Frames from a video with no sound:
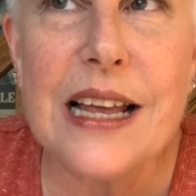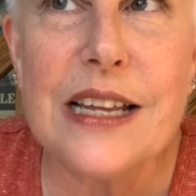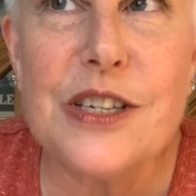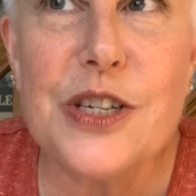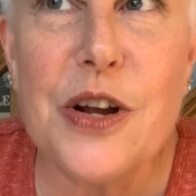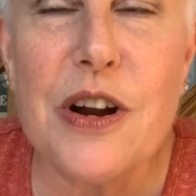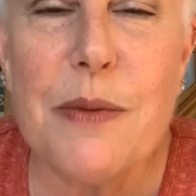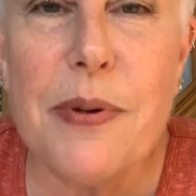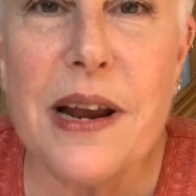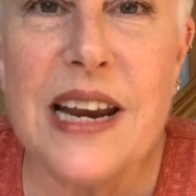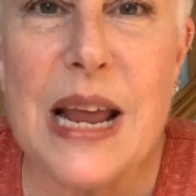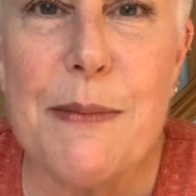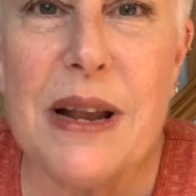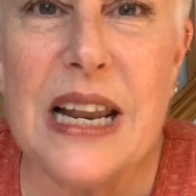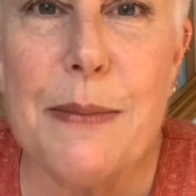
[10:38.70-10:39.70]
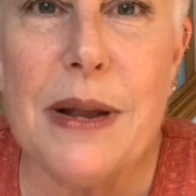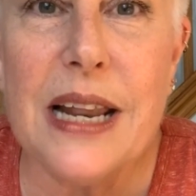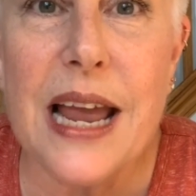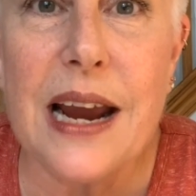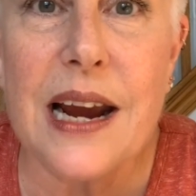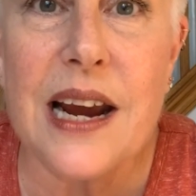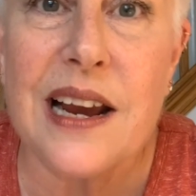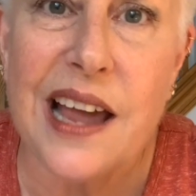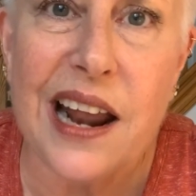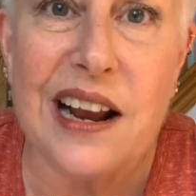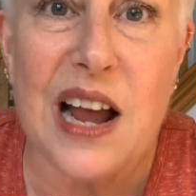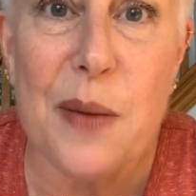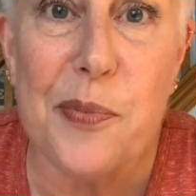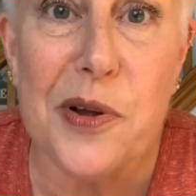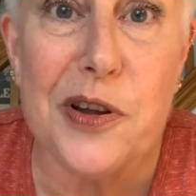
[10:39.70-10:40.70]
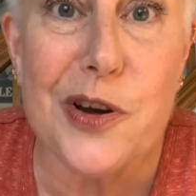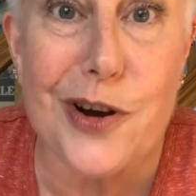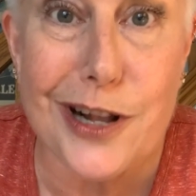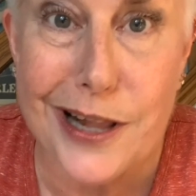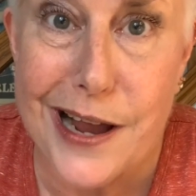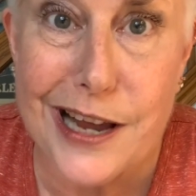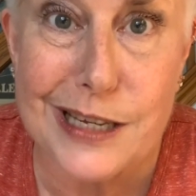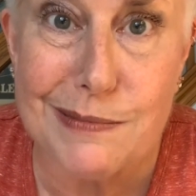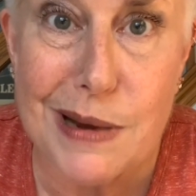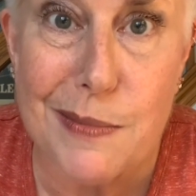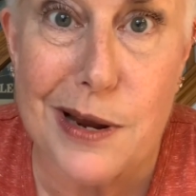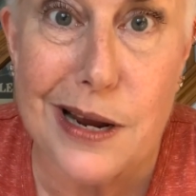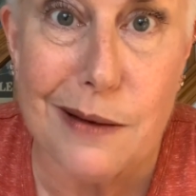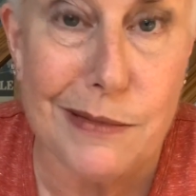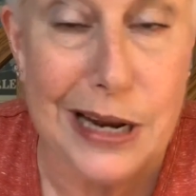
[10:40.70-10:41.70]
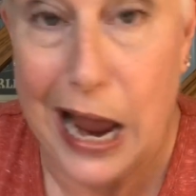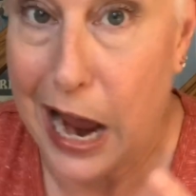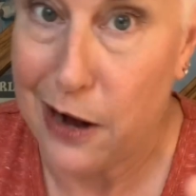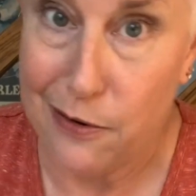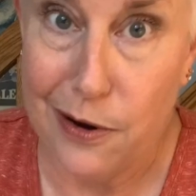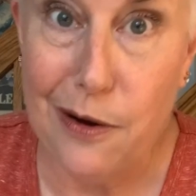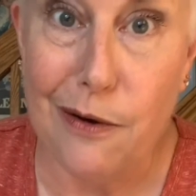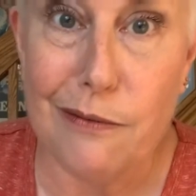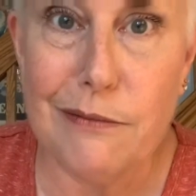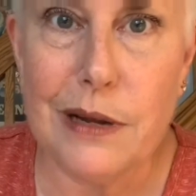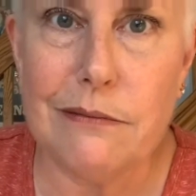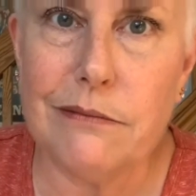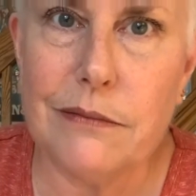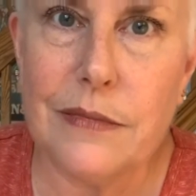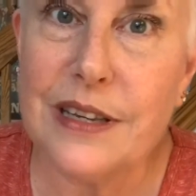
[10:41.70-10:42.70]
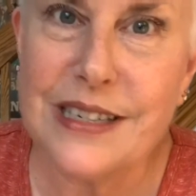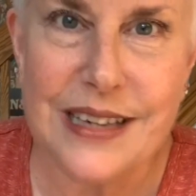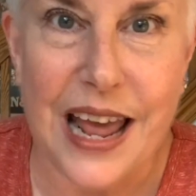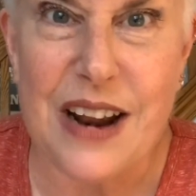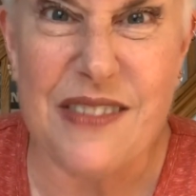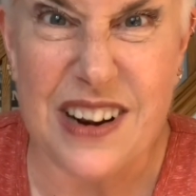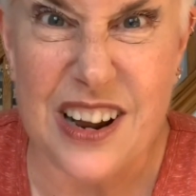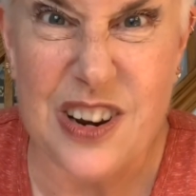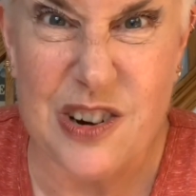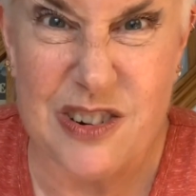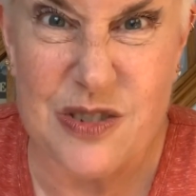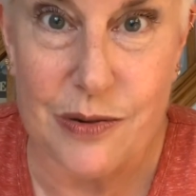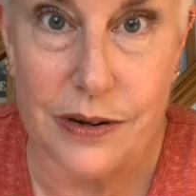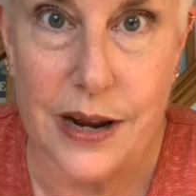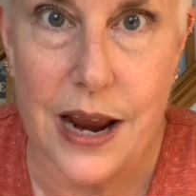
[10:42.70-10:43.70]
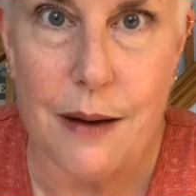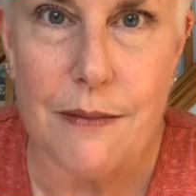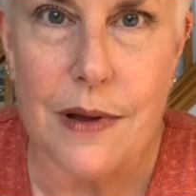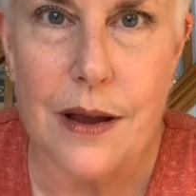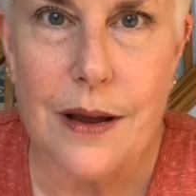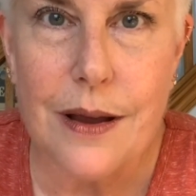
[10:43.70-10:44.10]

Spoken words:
Do you know anybody named Elimelech? Got a couple in your class maybe? I don't know, but it's kind of an unusual name.